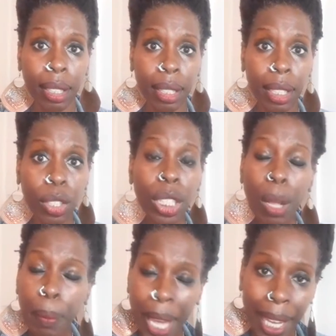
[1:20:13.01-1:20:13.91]
Because your
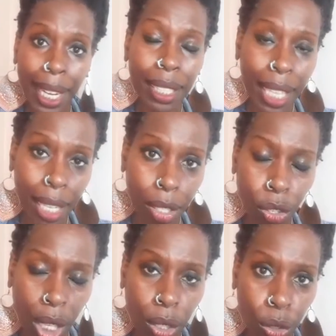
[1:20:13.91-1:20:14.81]
little badass kid's
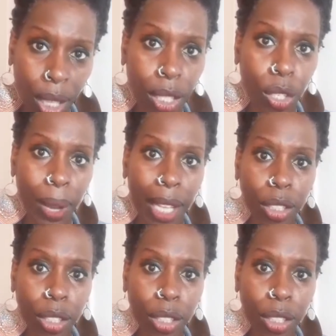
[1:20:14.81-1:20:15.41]
stressing you out,